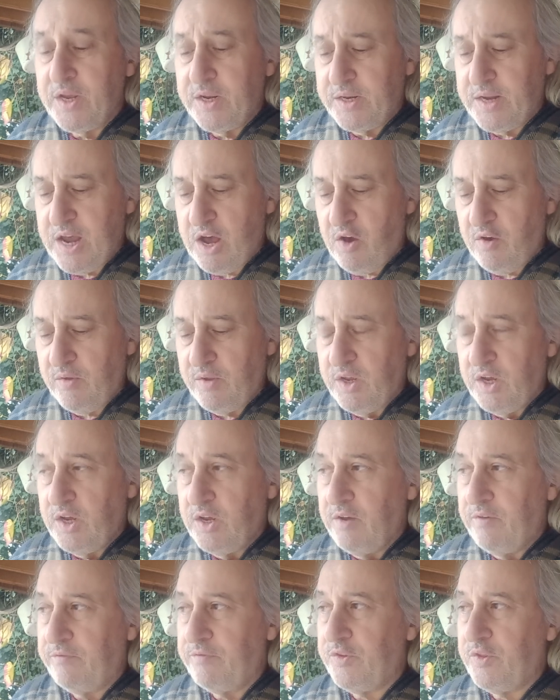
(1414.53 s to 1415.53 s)
Now,
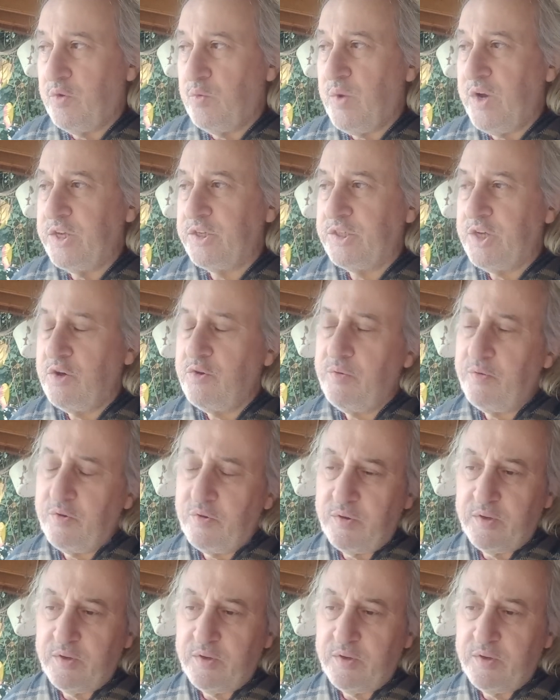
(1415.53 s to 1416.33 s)
for the wet, so.